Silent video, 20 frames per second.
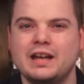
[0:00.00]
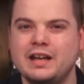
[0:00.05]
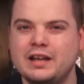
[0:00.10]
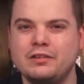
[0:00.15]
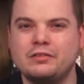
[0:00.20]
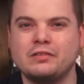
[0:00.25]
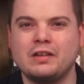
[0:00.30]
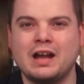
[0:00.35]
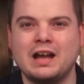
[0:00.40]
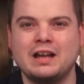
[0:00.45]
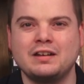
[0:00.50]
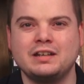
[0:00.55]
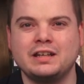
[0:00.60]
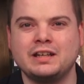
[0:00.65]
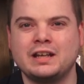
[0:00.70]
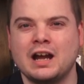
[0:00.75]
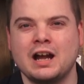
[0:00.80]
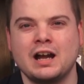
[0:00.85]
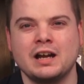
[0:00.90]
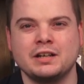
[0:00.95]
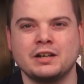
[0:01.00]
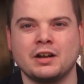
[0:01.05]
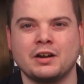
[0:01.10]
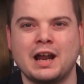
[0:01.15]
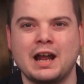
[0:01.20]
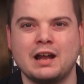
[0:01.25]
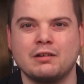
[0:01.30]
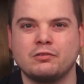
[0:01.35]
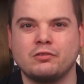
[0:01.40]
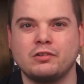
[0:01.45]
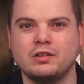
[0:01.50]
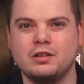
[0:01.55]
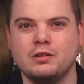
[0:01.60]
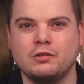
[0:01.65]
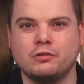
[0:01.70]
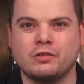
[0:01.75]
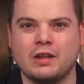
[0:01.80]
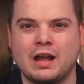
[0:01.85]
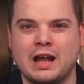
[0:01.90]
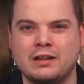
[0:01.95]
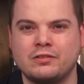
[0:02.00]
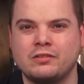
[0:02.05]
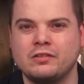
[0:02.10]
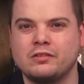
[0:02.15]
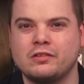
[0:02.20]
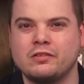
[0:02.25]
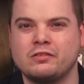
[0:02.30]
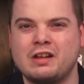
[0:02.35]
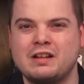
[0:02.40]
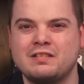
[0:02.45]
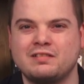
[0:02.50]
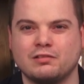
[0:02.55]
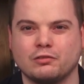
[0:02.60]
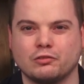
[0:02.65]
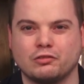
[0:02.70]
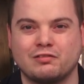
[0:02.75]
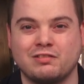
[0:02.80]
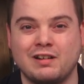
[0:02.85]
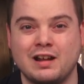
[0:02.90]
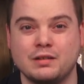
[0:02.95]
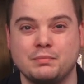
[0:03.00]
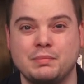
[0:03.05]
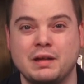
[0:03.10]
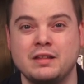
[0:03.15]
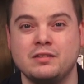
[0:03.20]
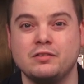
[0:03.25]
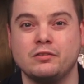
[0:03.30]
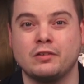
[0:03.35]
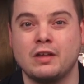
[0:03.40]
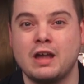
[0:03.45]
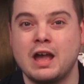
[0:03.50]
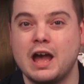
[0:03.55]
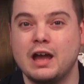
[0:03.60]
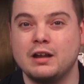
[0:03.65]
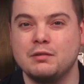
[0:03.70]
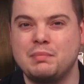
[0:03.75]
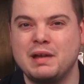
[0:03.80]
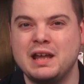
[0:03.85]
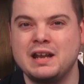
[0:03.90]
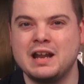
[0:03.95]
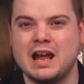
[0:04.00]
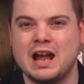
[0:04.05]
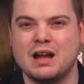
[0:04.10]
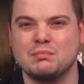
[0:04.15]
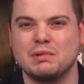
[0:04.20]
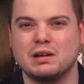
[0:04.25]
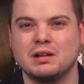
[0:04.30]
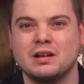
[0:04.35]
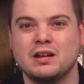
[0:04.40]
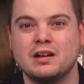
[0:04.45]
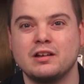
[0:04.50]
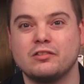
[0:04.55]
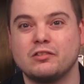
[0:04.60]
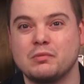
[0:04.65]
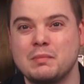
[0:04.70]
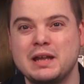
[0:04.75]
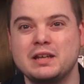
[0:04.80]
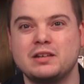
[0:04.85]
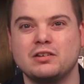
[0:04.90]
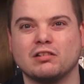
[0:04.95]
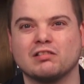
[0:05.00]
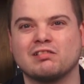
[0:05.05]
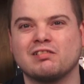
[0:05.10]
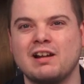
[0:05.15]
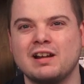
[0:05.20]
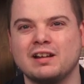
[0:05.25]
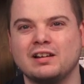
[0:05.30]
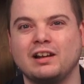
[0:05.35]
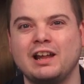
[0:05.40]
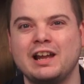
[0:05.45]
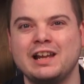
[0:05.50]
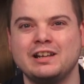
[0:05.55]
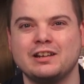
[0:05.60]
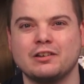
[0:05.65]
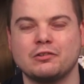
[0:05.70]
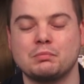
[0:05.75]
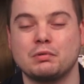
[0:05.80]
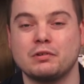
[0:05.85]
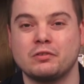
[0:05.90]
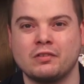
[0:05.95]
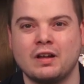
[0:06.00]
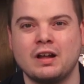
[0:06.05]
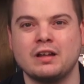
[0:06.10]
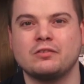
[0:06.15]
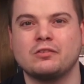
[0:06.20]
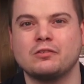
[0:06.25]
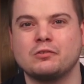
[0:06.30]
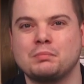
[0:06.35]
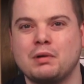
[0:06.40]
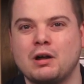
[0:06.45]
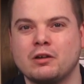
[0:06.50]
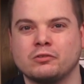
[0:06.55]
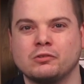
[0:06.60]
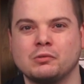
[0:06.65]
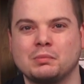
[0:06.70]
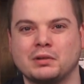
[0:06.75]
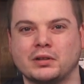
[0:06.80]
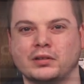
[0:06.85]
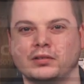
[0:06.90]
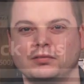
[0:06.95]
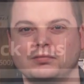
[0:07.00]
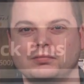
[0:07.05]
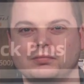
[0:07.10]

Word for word: Here's a handy guide on how to use the Hattons Essentials track pins and pin hammer to make your track laying as precise as possible.